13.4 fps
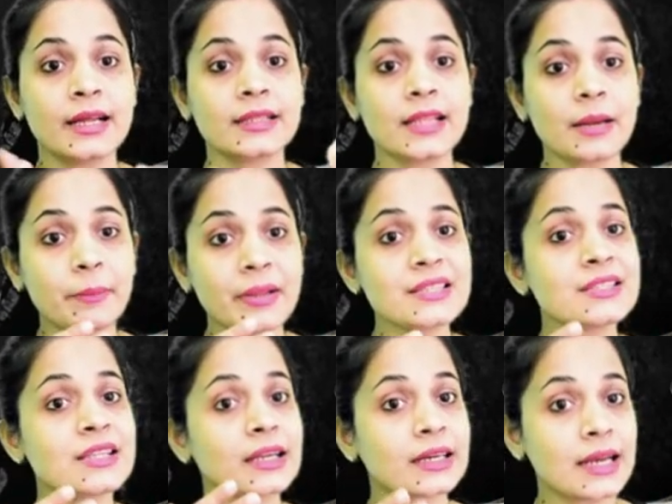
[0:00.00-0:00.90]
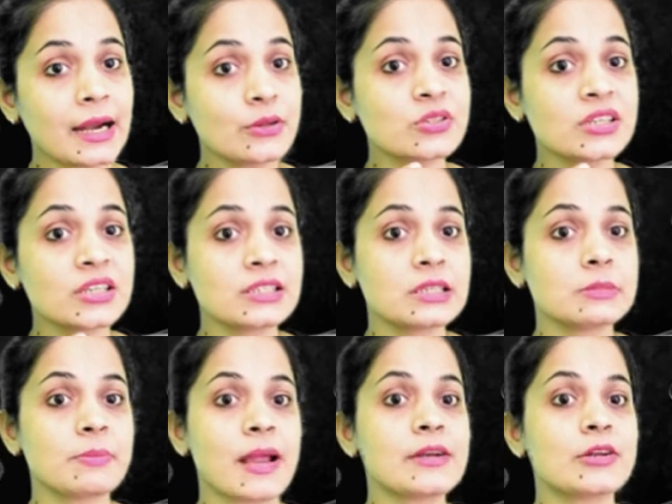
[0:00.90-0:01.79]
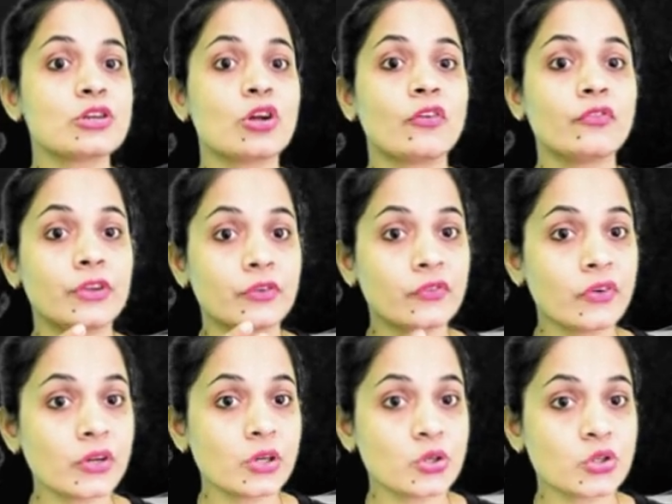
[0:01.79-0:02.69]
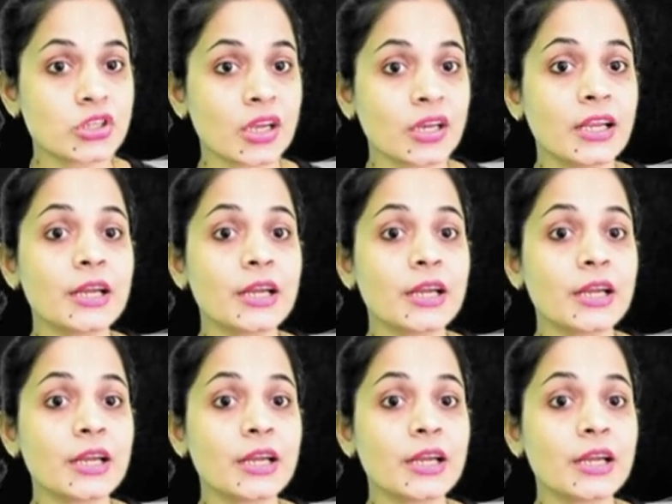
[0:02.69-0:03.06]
That means the cladogenesis pattern of evolution,